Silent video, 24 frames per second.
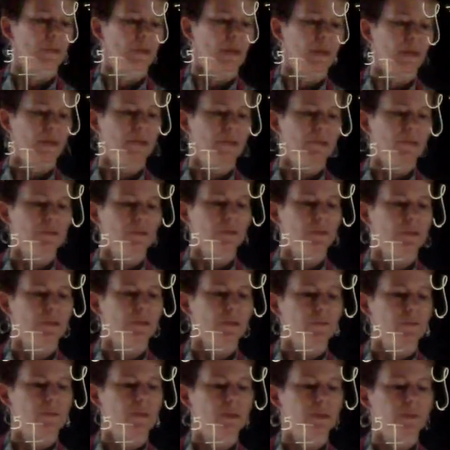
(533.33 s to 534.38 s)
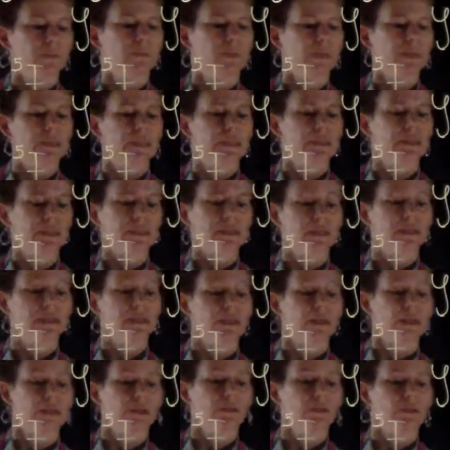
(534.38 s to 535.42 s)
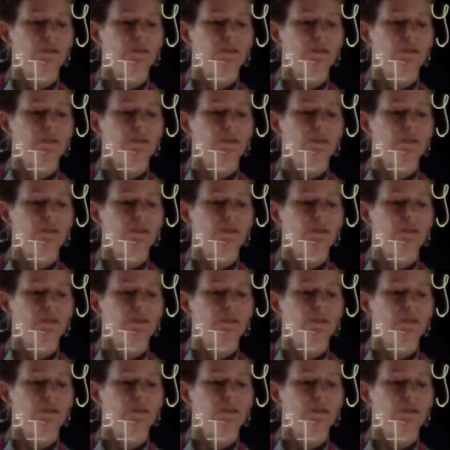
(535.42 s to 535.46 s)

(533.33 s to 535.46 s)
I do still want to see that it's